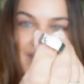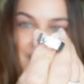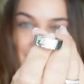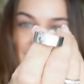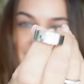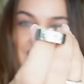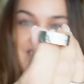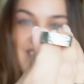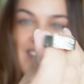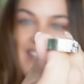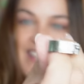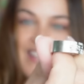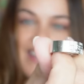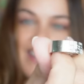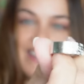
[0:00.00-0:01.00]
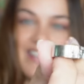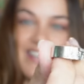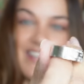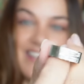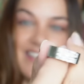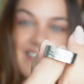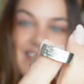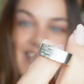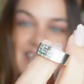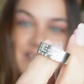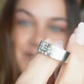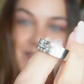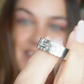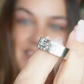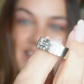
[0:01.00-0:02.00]
which in the early days
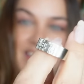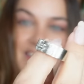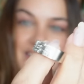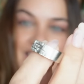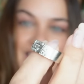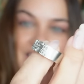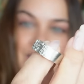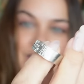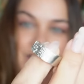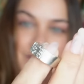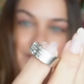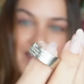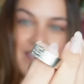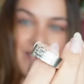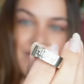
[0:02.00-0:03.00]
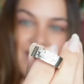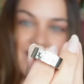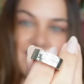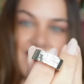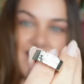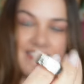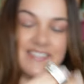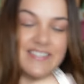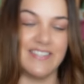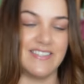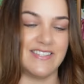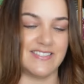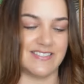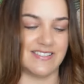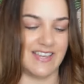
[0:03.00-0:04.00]
of my channel I talked about the fact I had to get
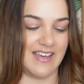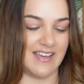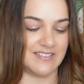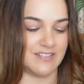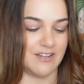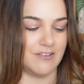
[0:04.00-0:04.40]
this cut